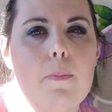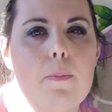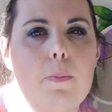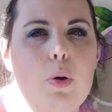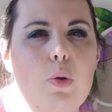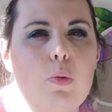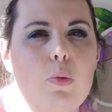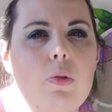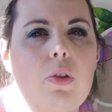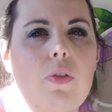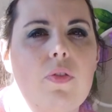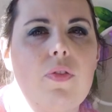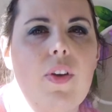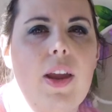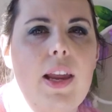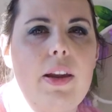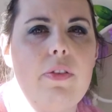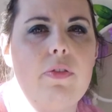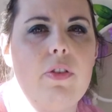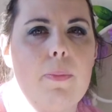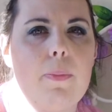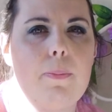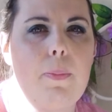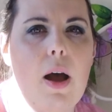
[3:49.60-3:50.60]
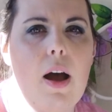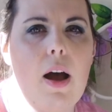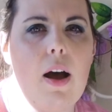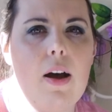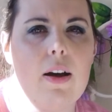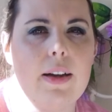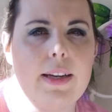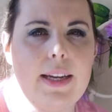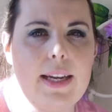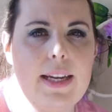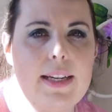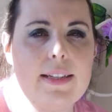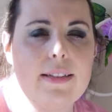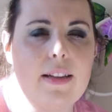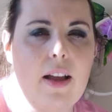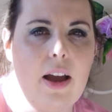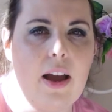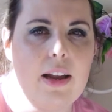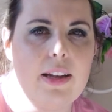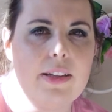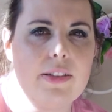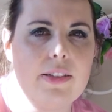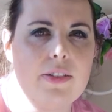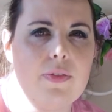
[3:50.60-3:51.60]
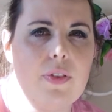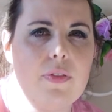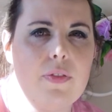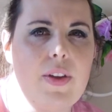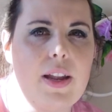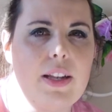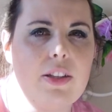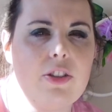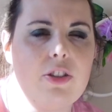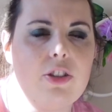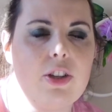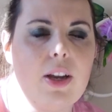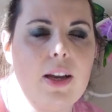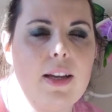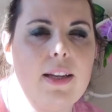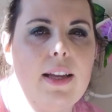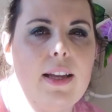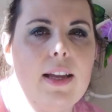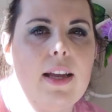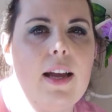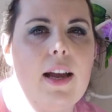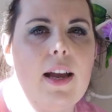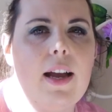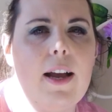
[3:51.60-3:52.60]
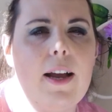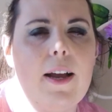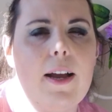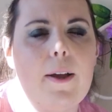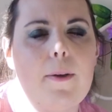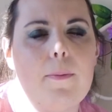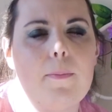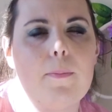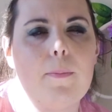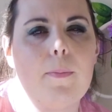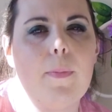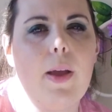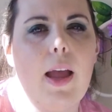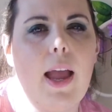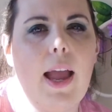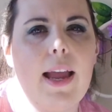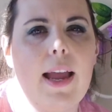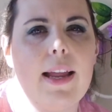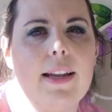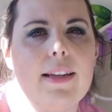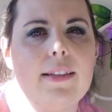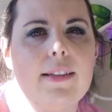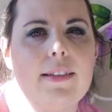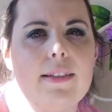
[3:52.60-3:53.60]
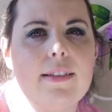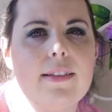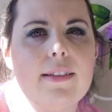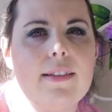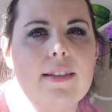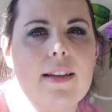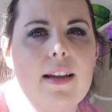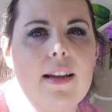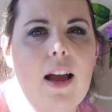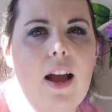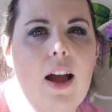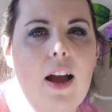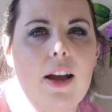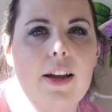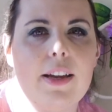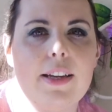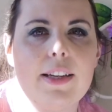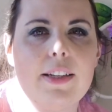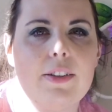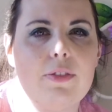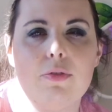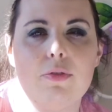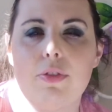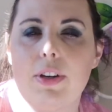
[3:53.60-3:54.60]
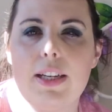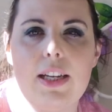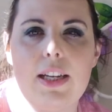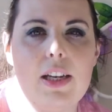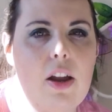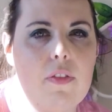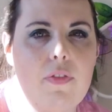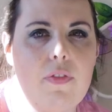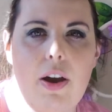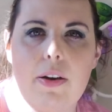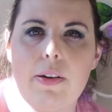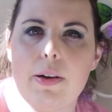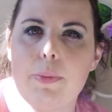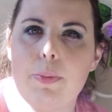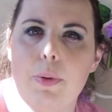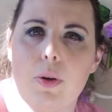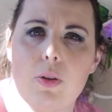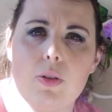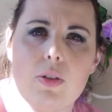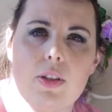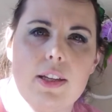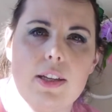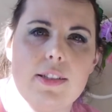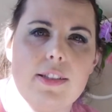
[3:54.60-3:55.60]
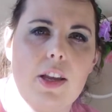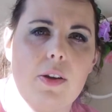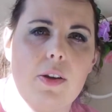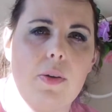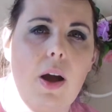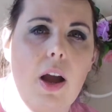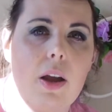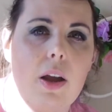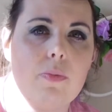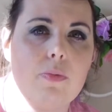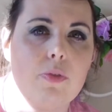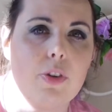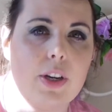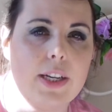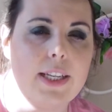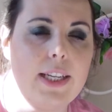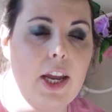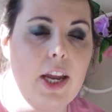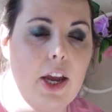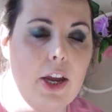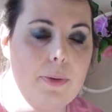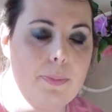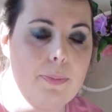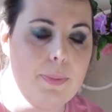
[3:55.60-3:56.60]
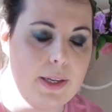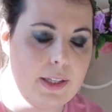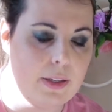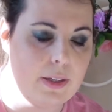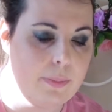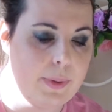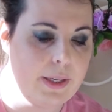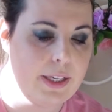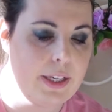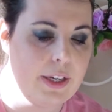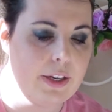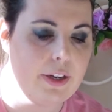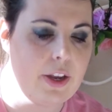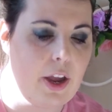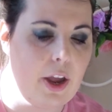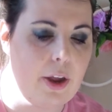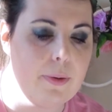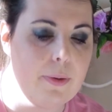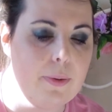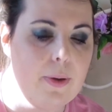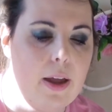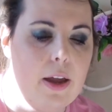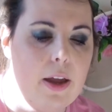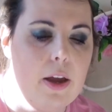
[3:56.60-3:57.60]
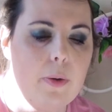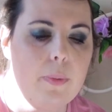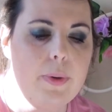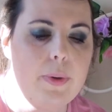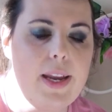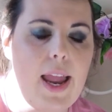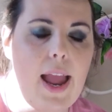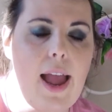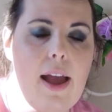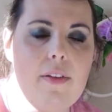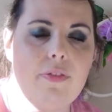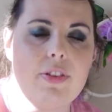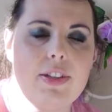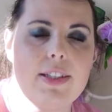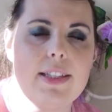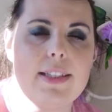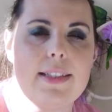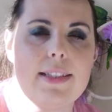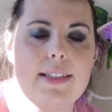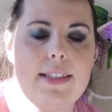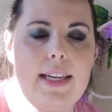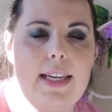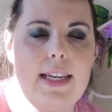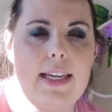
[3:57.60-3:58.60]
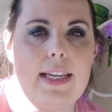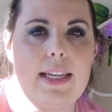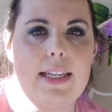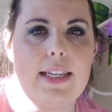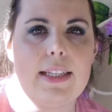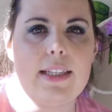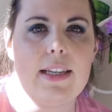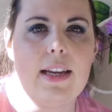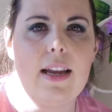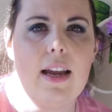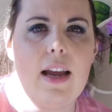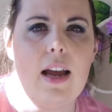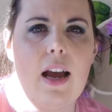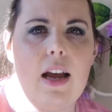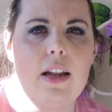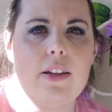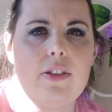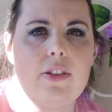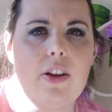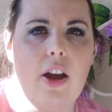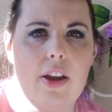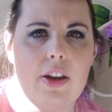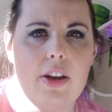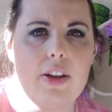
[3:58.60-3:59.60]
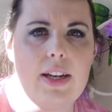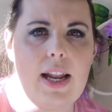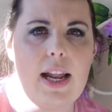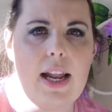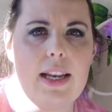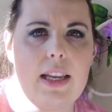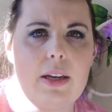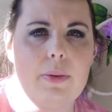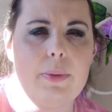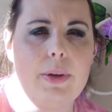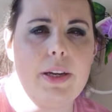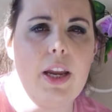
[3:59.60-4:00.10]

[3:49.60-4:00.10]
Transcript: Paul's favourite park is Islands of Adventure, and I really love Harry Potter, so I'm really hoping that we can go. We haven't seen Diagon Alley,